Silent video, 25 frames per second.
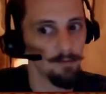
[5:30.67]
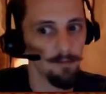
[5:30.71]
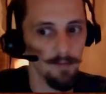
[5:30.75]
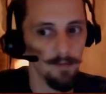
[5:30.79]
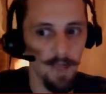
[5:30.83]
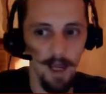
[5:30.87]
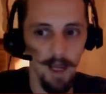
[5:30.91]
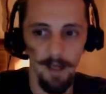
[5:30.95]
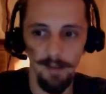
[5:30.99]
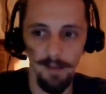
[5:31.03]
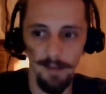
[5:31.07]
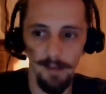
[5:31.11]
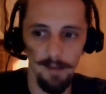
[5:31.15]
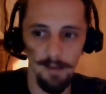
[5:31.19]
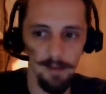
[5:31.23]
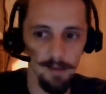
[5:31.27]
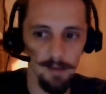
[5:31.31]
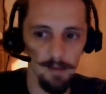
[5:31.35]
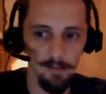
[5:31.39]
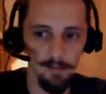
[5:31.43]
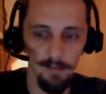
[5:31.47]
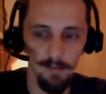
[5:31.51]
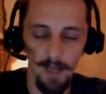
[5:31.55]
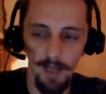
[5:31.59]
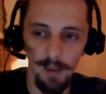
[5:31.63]

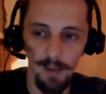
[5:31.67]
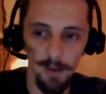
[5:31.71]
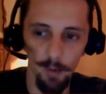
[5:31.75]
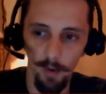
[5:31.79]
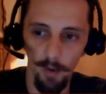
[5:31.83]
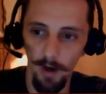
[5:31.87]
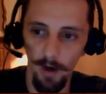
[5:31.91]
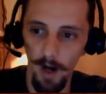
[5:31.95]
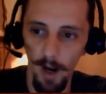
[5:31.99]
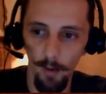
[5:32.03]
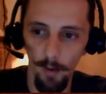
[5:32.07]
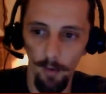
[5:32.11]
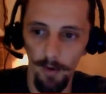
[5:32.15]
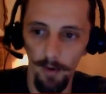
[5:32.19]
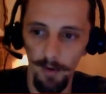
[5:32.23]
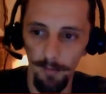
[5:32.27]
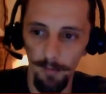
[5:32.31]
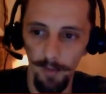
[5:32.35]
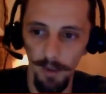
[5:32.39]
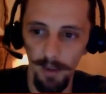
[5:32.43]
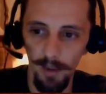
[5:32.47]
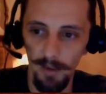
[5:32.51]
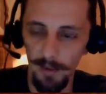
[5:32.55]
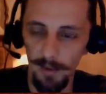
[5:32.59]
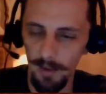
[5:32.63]
that's where I want to
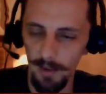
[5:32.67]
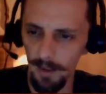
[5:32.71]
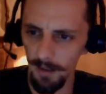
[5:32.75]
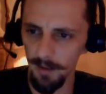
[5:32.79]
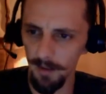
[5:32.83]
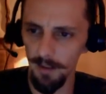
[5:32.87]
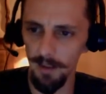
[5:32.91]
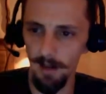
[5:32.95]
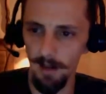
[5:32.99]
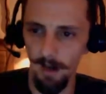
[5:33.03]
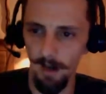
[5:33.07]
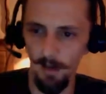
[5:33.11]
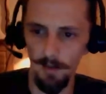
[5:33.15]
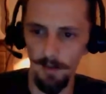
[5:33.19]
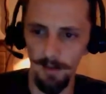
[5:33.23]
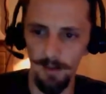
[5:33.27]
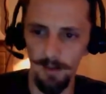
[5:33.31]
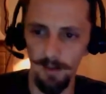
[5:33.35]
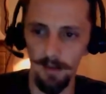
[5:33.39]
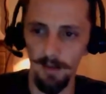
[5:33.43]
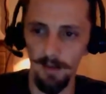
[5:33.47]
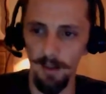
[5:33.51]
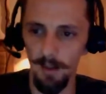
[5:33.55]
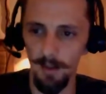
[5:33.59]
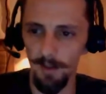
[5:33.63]
be. $60
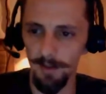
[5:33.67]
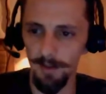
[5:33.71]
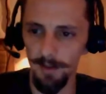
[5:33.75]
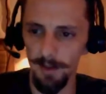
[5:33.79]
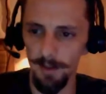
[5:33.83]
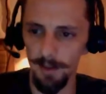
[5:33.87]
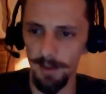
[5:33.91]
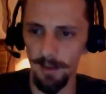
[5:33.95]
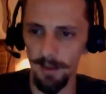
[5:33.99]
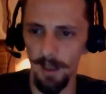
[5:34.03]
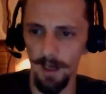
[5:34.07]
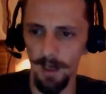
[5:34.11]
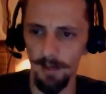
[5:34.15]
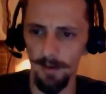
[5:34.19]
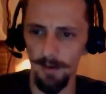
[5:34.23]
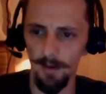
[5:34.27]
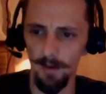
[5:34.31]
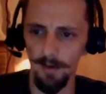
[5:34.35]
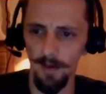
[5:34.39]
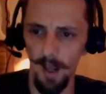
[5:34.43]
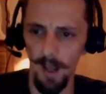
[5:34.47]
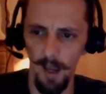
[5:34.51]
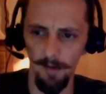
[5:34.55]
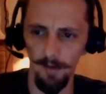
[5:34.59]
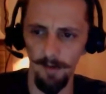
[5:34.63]
to get into Standard
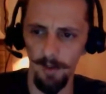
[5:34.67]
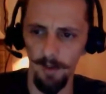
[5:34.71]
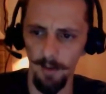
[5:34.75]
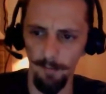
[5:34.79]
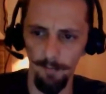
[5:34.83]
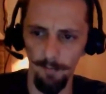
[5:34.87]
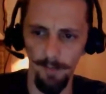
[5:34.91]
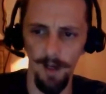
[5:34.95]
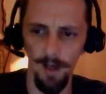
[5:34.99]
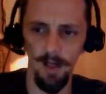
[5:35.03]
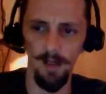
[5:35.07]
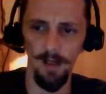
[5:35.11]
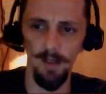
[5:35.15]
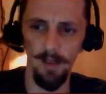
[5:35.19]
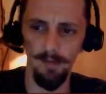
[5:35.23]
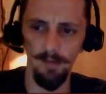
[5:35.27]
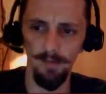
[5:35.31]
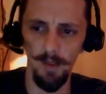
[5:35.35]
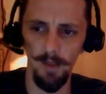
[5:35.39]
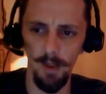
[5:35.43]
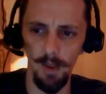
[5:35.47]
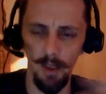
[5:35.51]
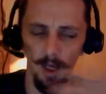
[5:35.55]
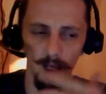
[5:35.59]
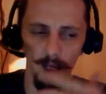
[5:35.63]
and have a competitive
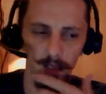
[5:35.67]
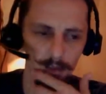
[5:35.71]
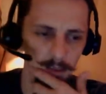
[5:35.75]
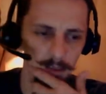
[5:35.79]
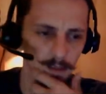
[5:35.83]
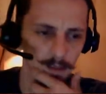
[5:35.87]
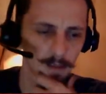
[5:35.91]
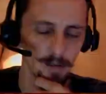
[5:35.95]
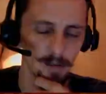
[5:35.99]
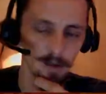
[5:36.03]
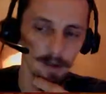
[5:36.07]
chance.